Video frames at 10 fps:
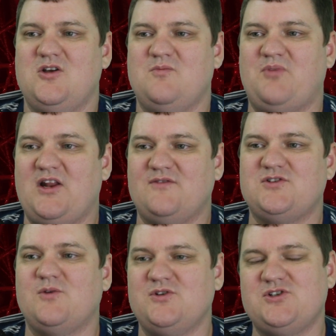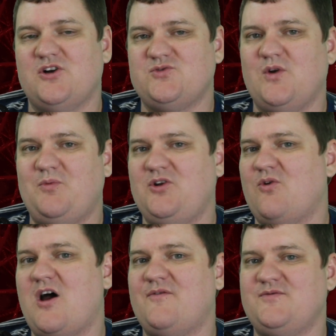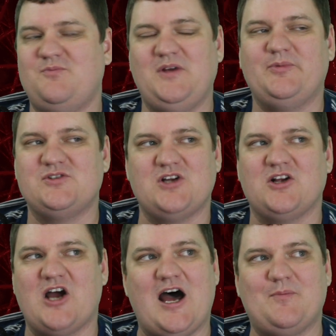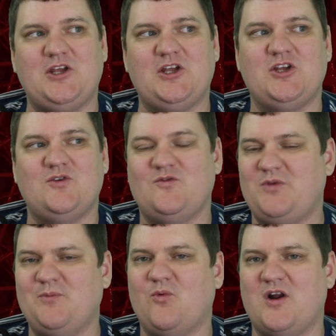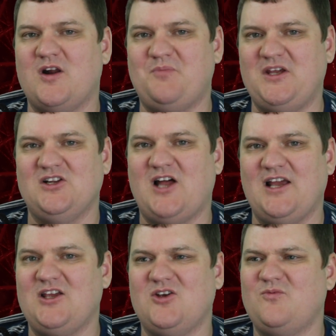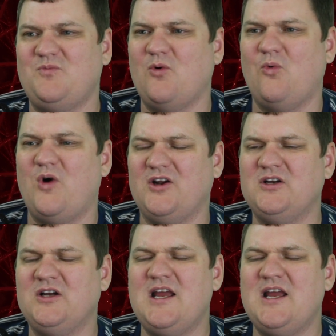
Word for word: But if someone starts ripping you off, if people start copying you, if people want to be like you, if people wonder,